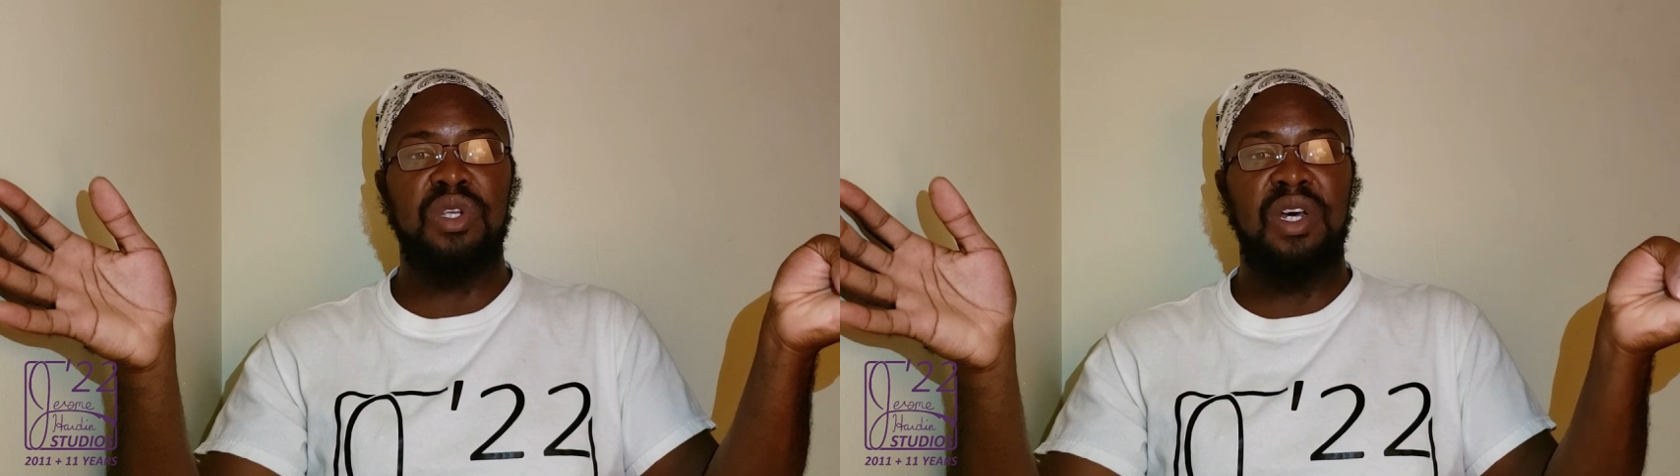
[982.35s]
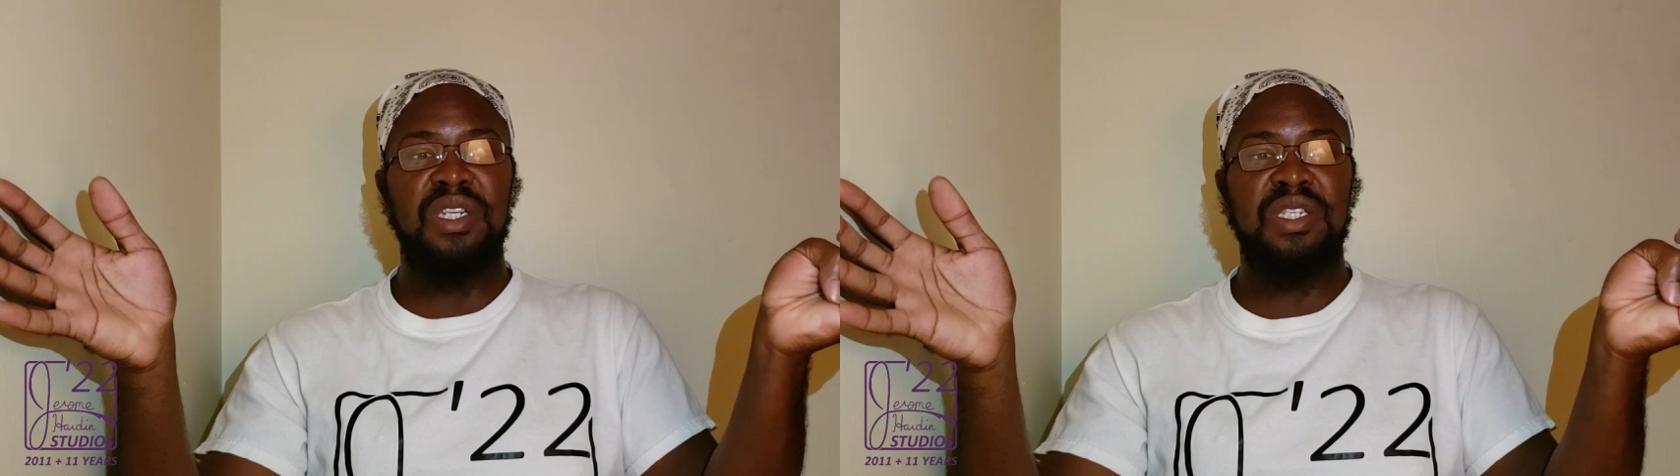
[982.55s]

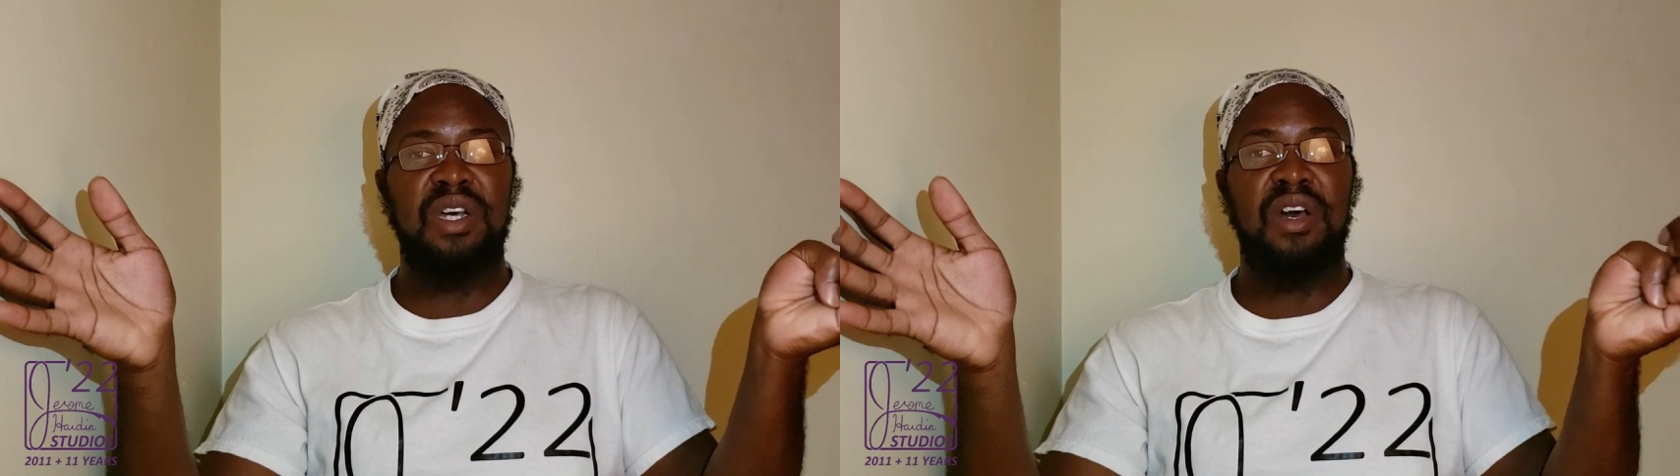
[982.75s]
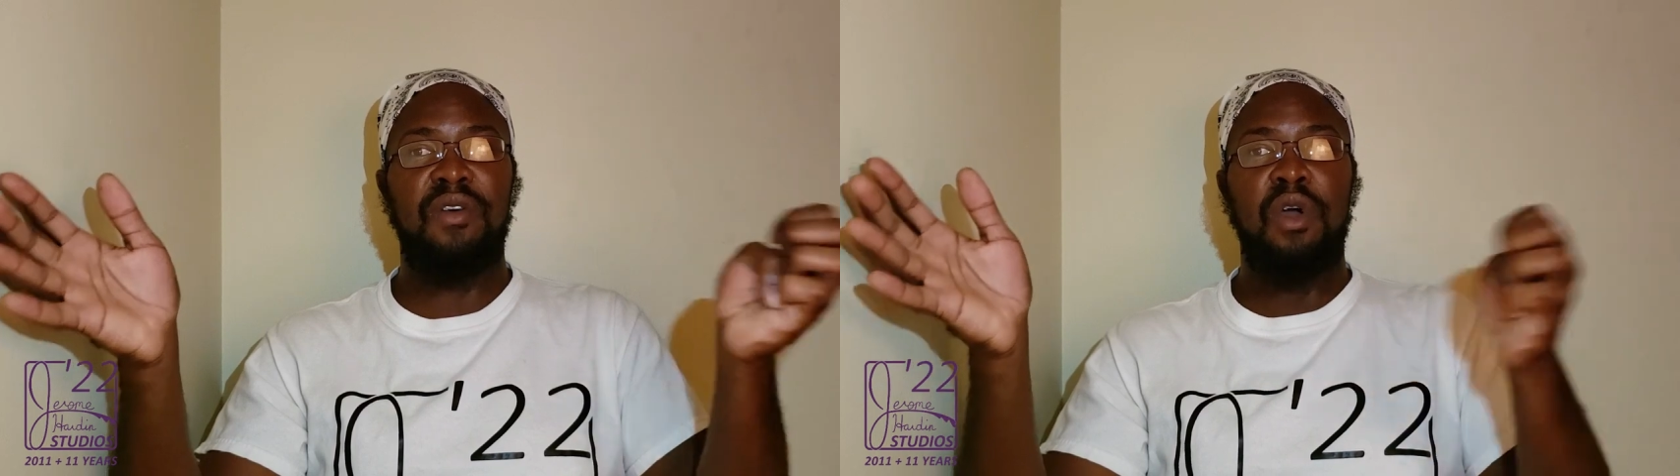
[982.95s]
all that
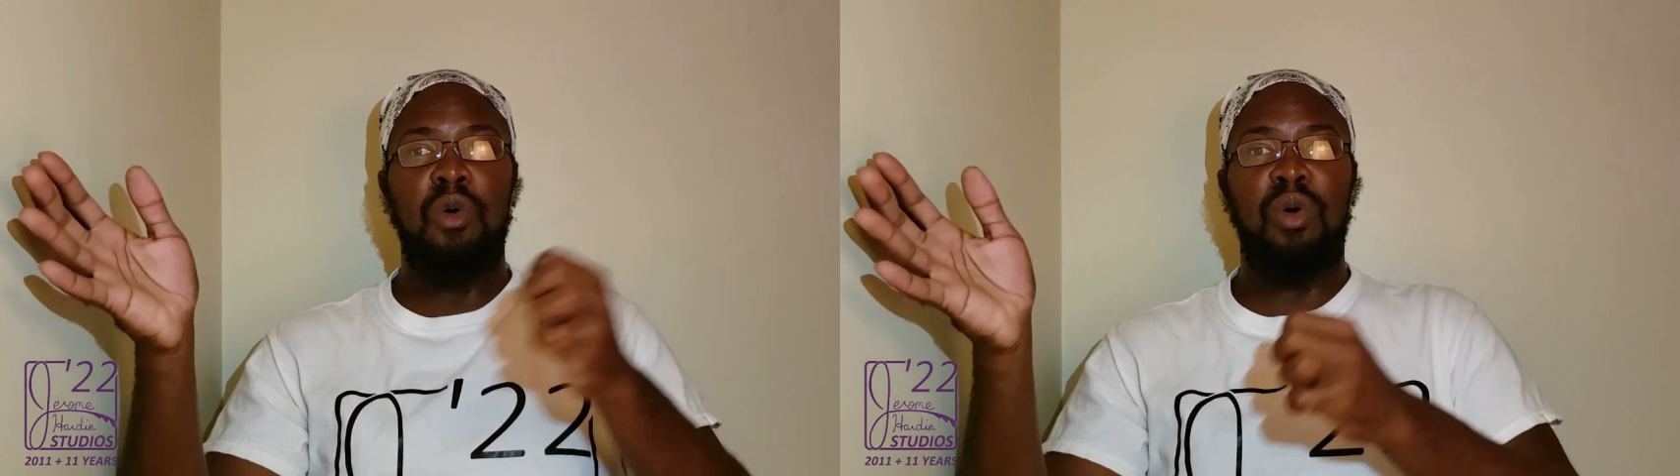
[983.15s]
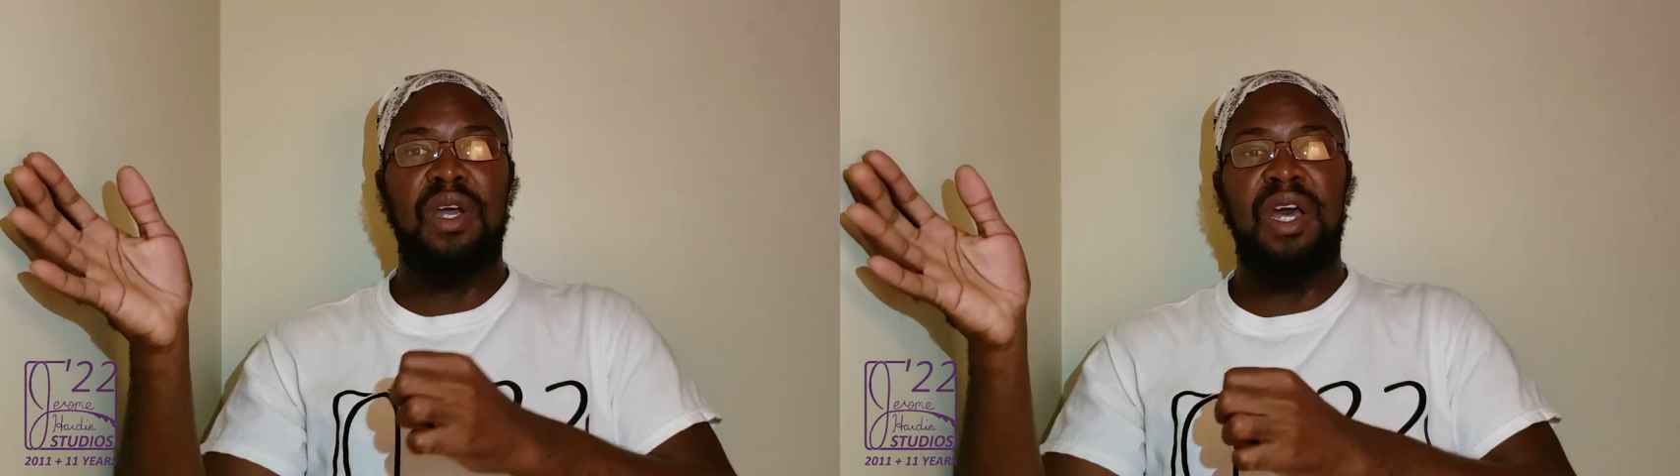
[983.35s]
stuff,
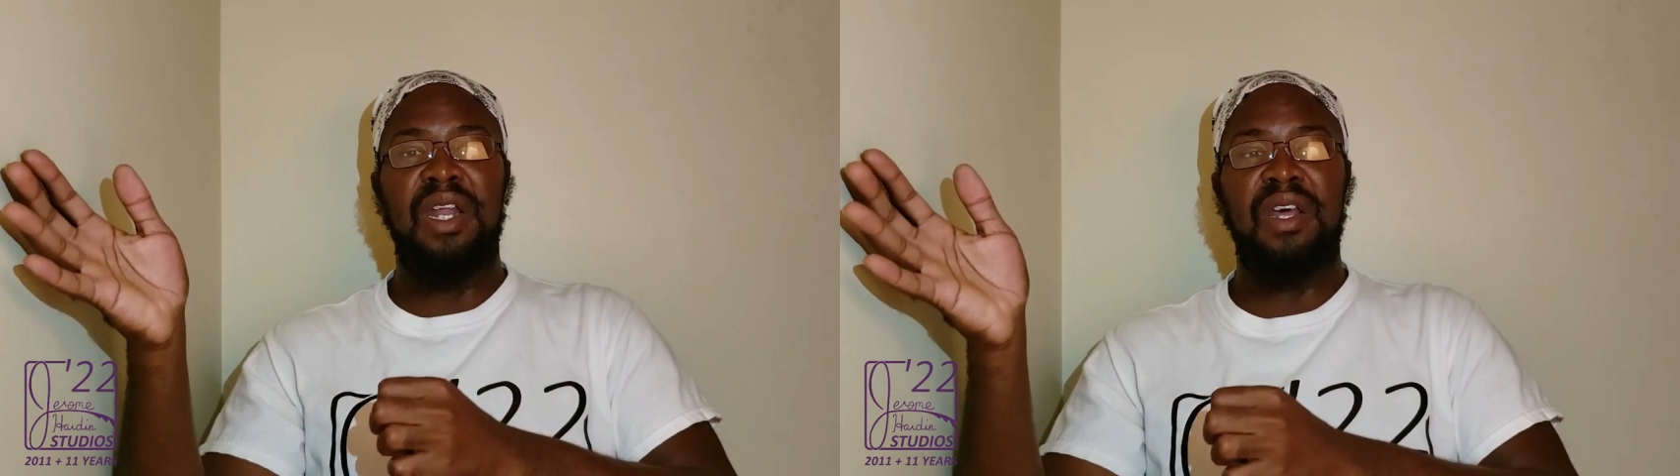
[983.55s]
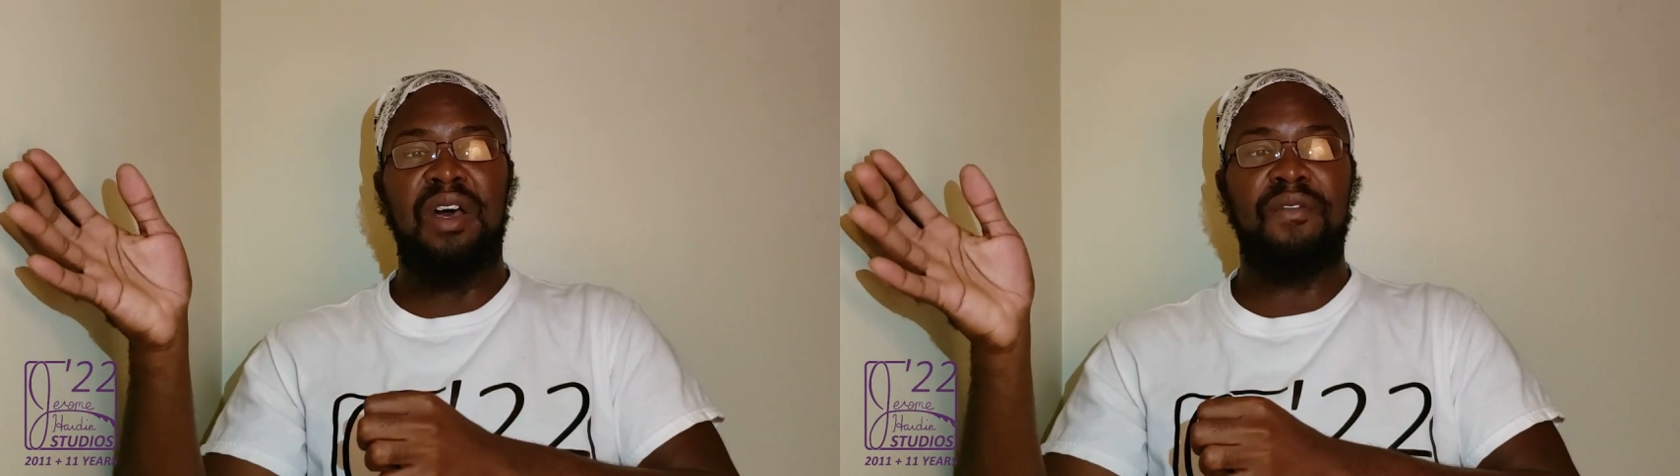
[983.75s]
what
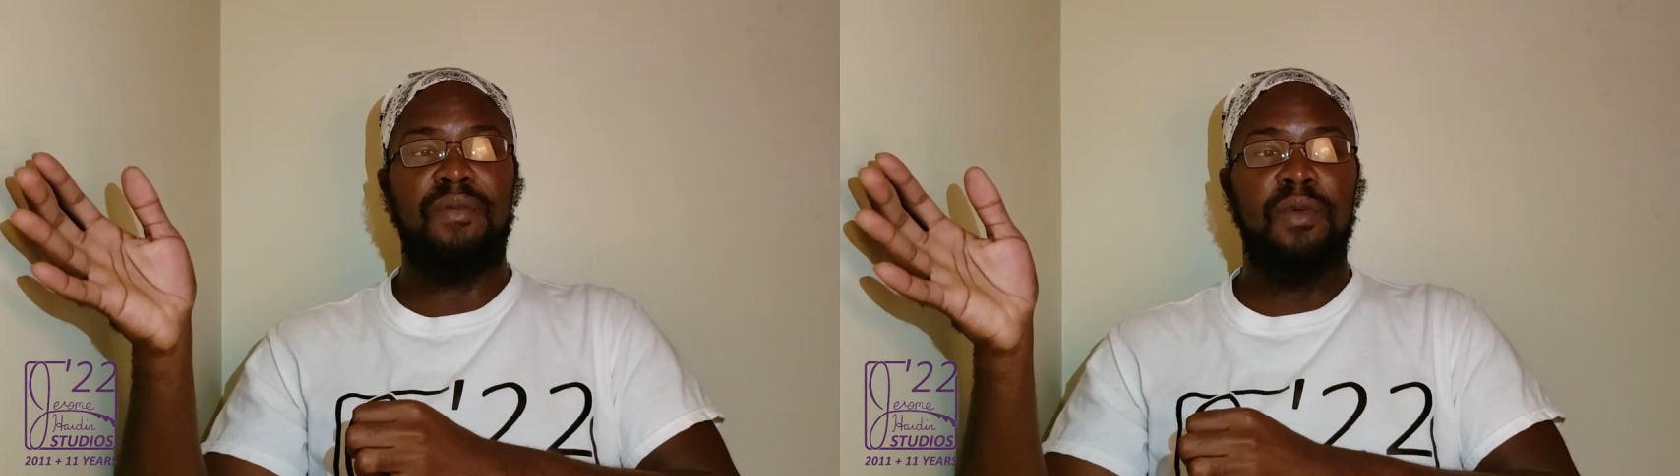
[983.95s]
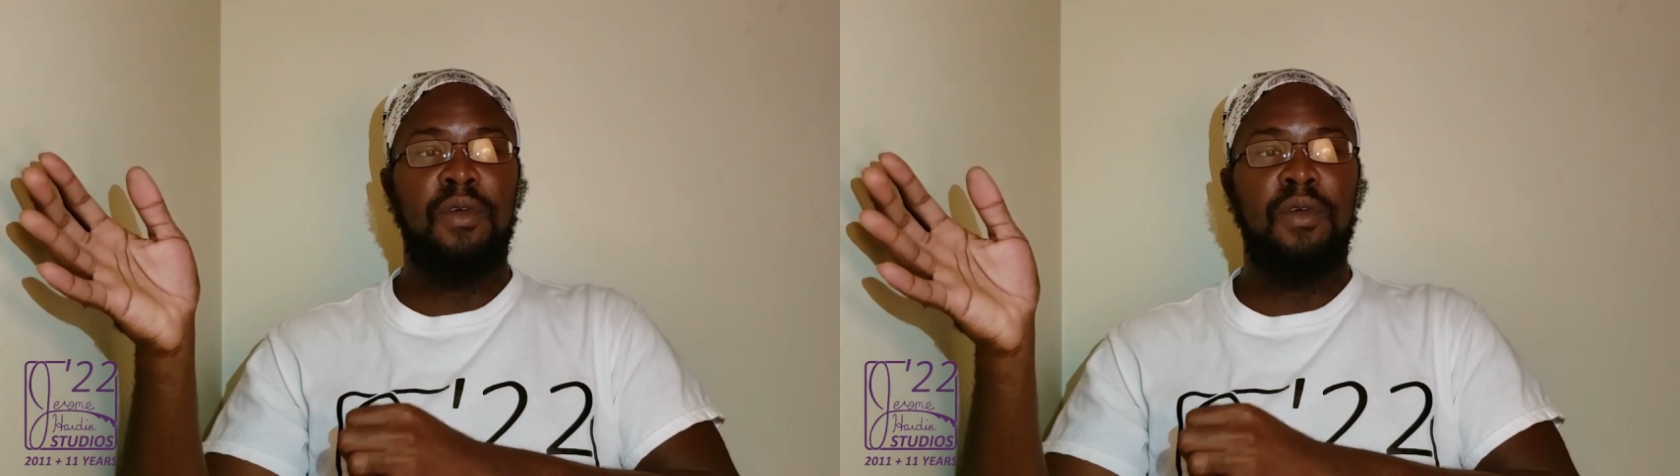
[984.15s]
kind of